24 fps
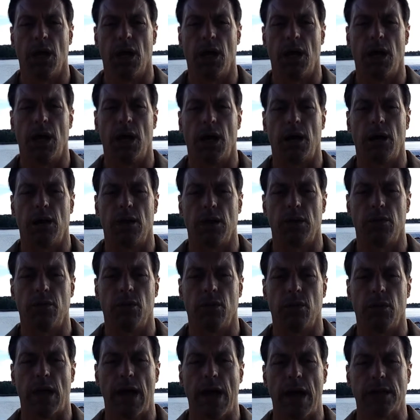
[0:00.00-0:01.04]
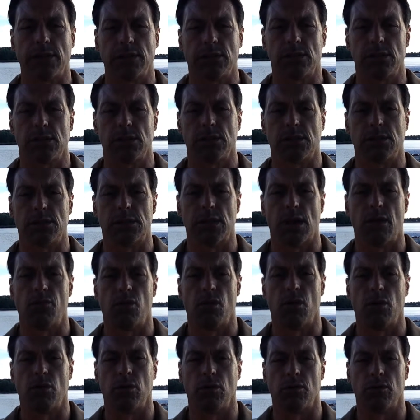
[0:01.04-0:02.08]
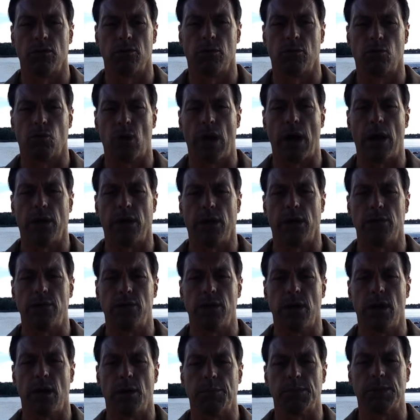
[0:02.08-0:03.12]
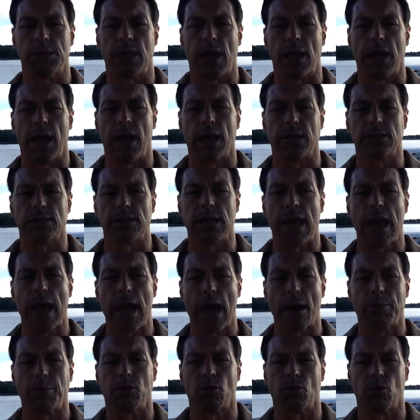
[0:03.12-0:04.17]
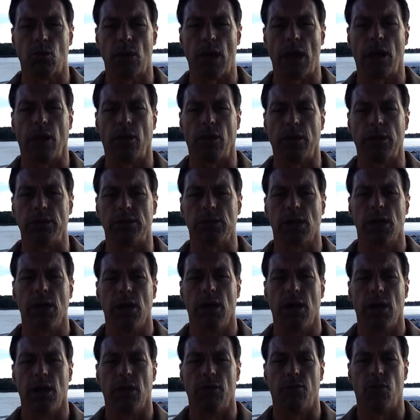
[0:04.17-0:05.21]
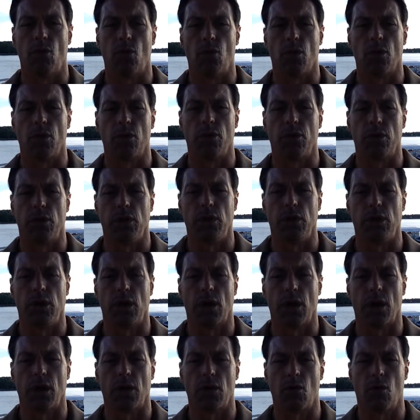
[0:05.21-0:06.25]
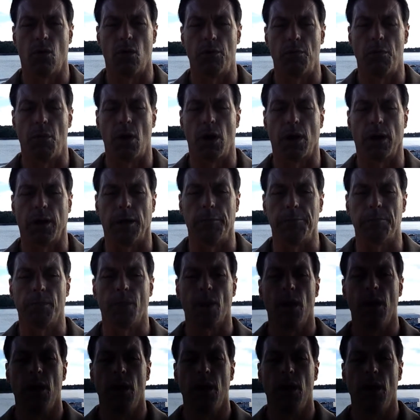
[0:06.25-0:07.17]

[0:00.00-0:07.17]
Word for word: uh, in the last several rally attempts that has capped rallies for the uh, corn market